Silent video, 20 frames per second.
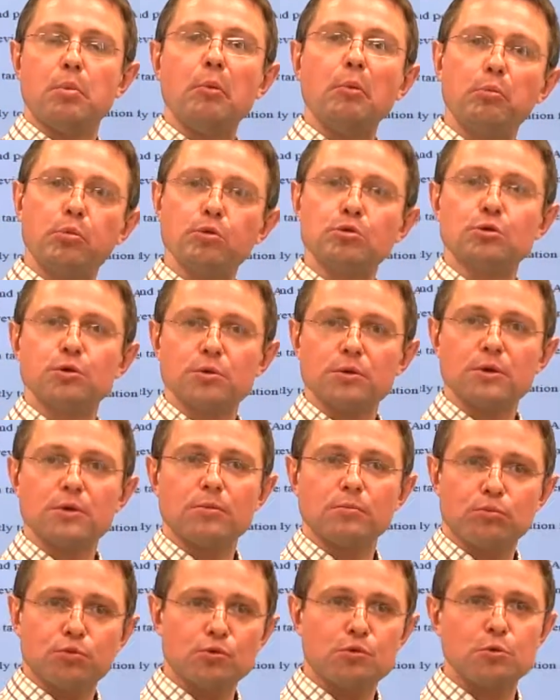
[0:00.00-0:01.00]
put
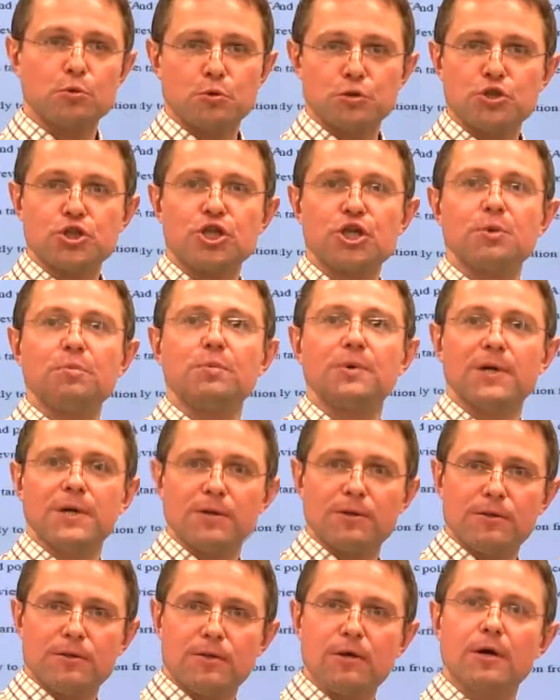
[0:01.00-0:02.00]
on a ship
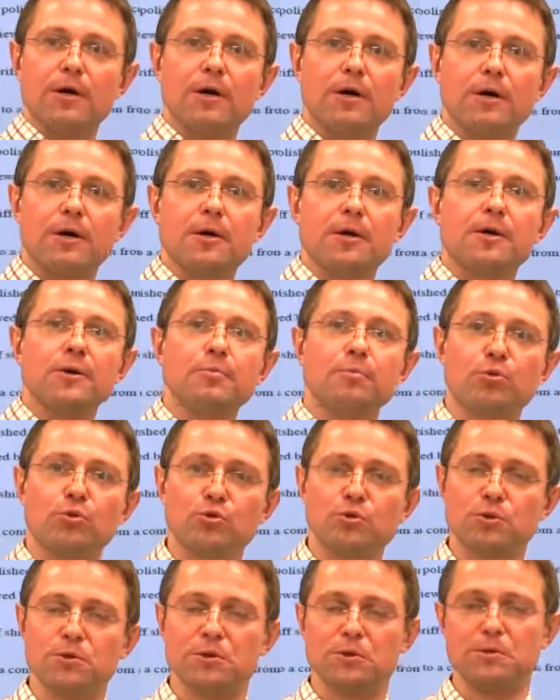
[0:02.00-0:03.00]
and
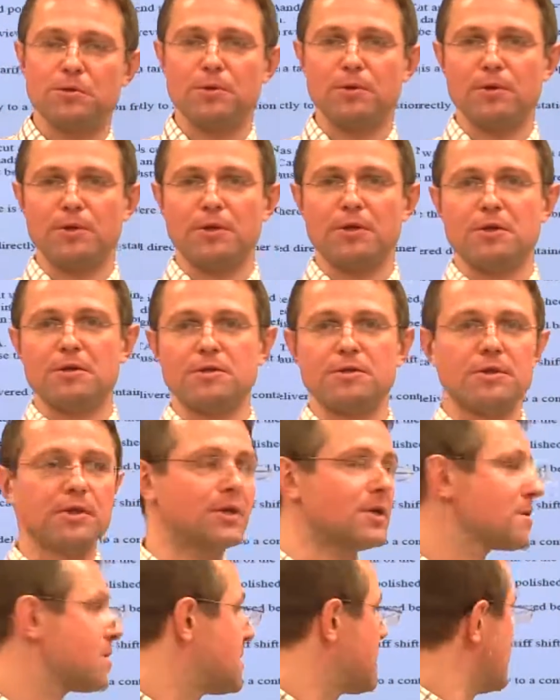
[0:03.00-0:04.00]
imported into the United
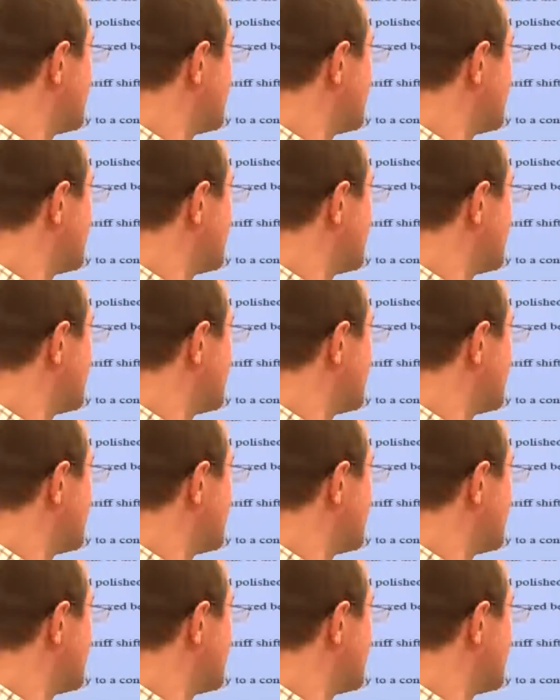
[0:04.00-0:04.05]
States.